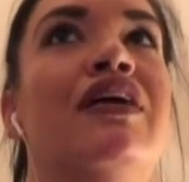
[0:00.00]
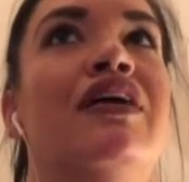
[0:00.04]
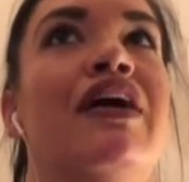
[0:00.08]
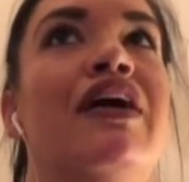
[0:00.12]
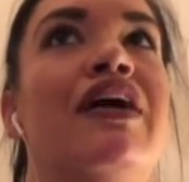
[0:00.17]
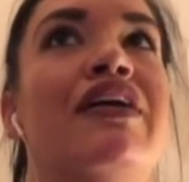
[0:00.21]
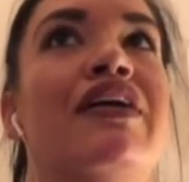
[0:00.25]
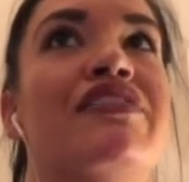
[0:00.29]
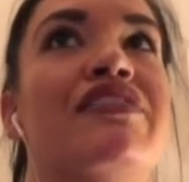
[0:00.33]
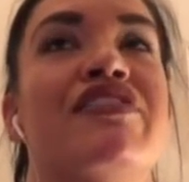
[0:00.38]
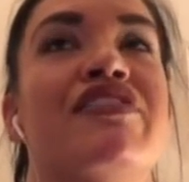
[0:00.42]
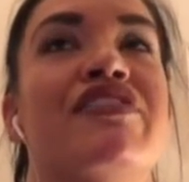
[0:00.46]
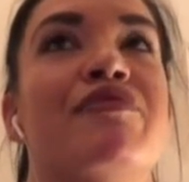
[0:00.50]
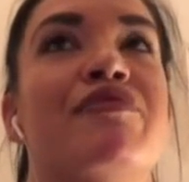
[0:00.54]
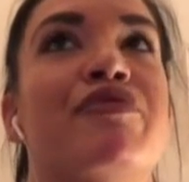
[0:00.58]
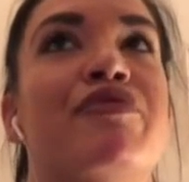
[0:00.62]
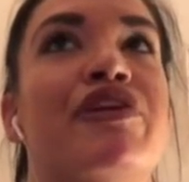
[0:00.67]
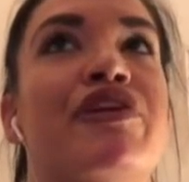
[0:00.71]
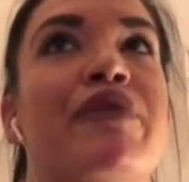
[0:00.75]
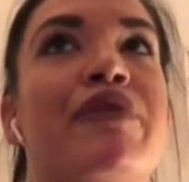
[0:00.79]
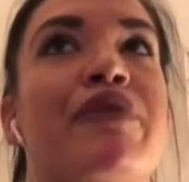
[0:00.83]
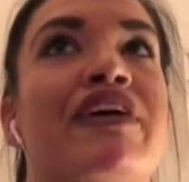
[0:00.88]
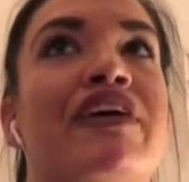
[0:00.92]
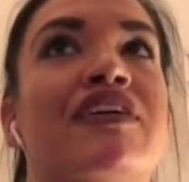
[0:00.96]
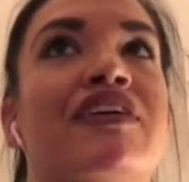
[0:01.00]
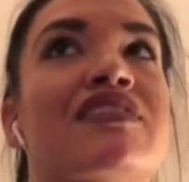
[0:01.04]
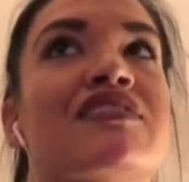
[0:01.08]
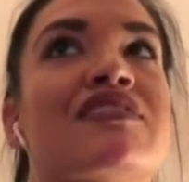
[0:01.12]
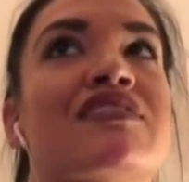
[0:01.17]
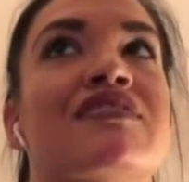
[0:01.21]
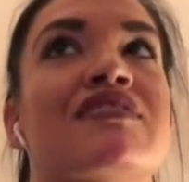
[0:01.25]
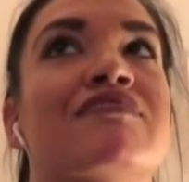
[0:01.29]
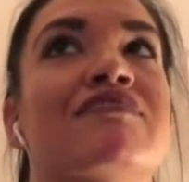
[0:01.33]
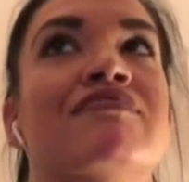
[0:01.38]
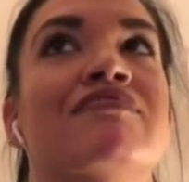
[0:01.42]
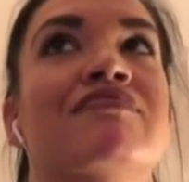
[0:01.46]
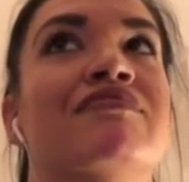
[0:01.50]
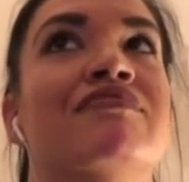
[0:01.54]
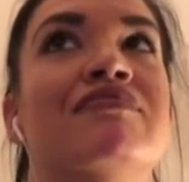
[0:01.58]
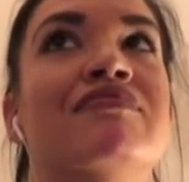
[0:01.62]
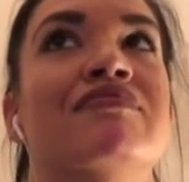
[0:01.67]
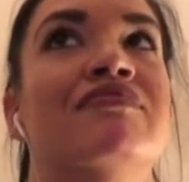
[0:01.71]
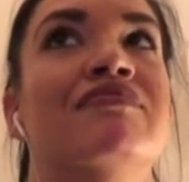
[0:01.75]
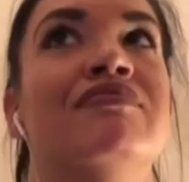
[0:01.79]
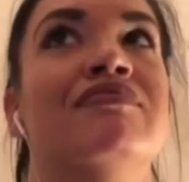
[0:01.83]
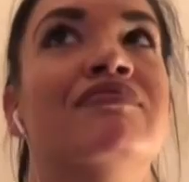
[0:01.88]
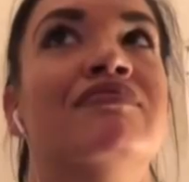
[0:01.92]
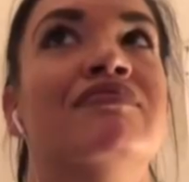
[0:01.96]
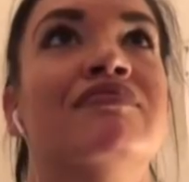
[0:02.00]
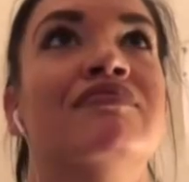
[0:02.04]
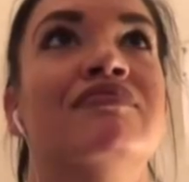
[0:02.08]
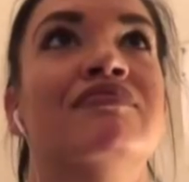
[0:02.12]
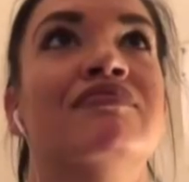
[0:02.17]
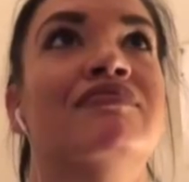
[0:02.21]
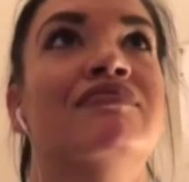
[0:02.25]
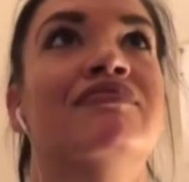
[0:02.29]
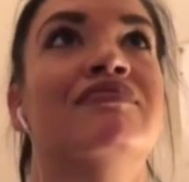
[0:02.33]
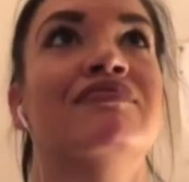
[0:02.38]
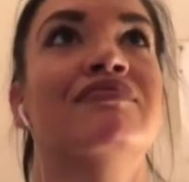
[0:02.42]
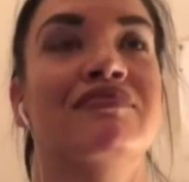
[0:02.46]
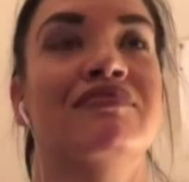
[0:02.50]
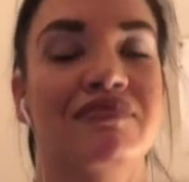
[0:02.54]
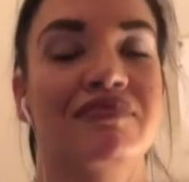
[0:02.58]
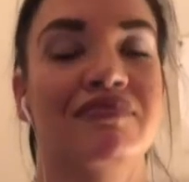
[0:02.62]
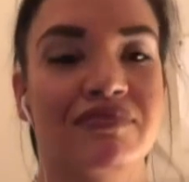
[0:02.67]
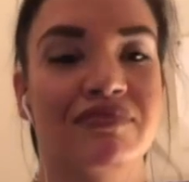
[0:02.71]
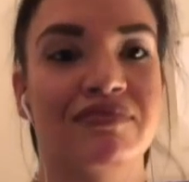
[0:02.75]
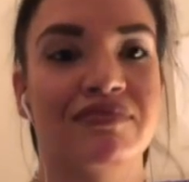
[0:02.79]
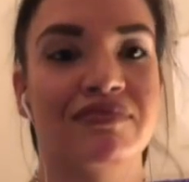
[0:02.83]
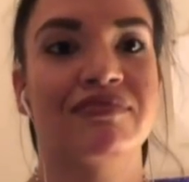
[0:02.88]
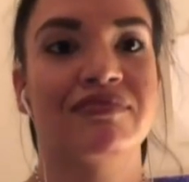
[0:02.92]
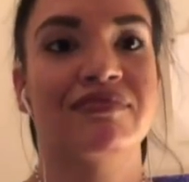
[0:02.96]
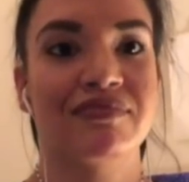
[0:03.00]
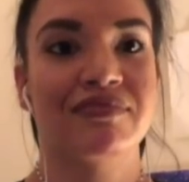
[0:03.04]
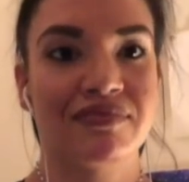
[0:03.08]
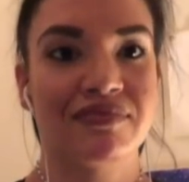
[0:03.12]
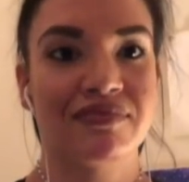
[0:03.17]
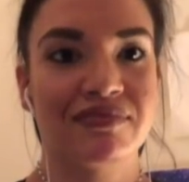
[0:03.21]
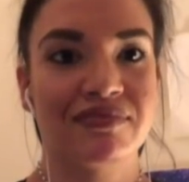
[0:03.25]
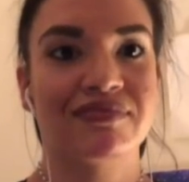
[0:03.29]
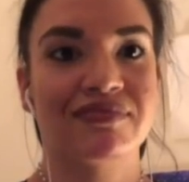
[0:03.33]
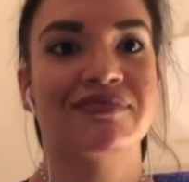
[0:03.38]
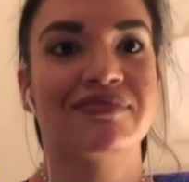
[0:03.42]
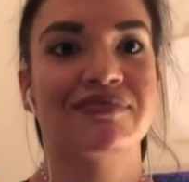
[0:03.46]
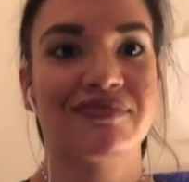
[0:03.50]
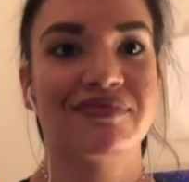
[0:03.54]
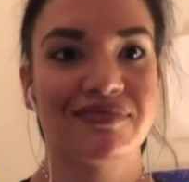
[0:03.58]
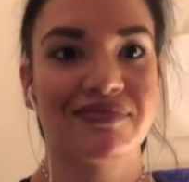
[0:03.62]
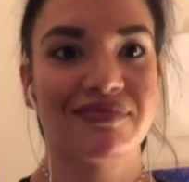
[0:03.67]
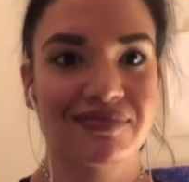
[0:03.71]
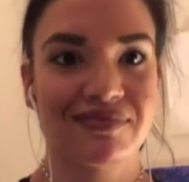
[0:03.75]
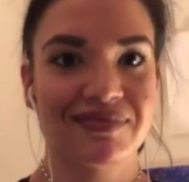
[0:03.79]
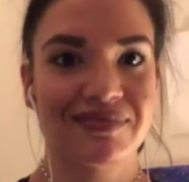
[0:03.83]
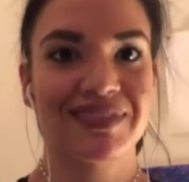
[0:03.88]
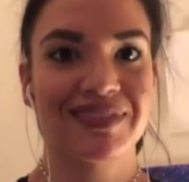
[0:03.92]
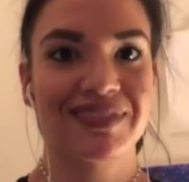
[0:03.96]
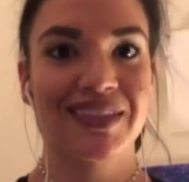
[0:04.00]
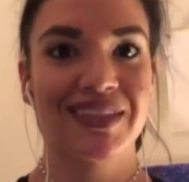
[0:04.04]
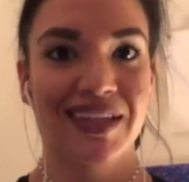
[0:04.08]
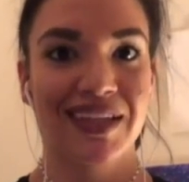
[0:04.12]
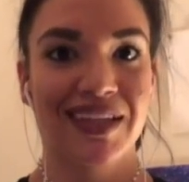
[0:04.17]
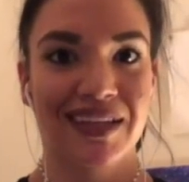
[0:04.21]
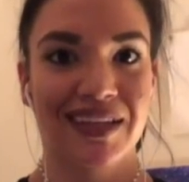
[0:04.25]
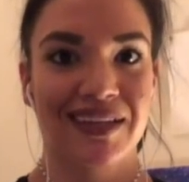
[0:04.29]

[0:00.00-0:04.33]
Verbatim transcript: Anything Pretty Reckless. And who would you be?